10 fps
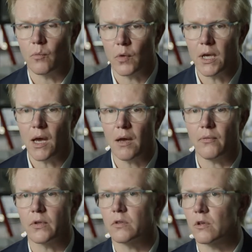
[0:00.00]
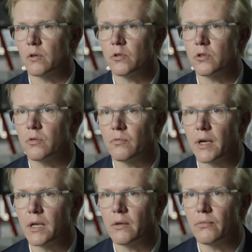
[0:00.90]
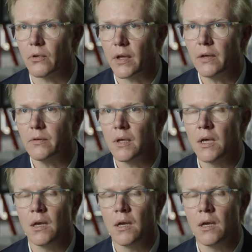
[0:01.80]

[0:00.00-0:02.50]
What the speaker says: We have the solution ready for that,